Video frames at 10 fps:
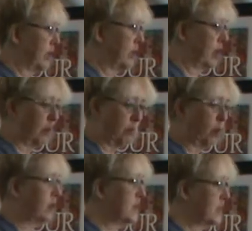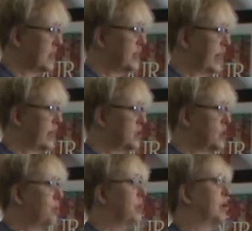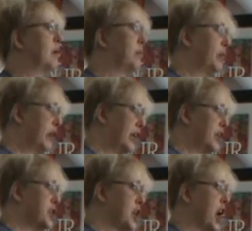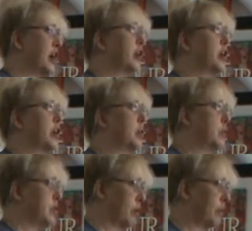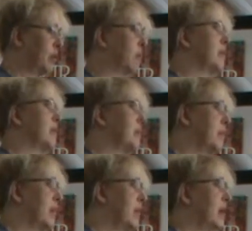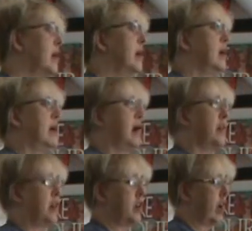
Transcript: You're going to pull a 6-second strip, you're going to put it in a chart, you're going to interpret the rhythm. Then